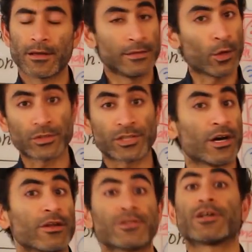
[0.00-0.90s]
there was
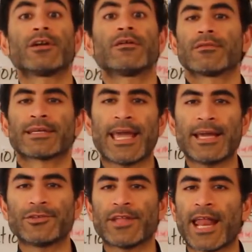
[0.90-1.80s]
another
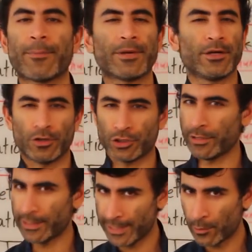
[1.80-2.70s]
case that happened in
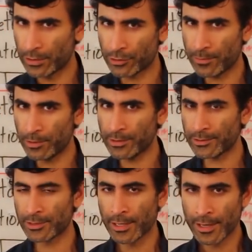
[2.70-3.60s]
Australia with
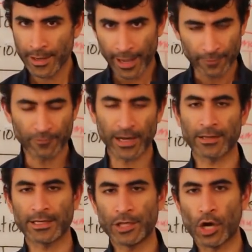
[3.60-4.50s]
tribulus, and
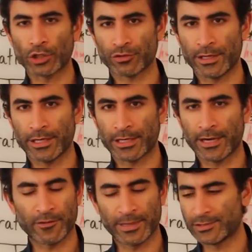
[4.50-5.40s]
finally the Australian
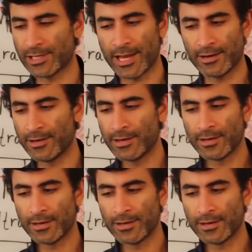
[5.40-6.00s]
government said,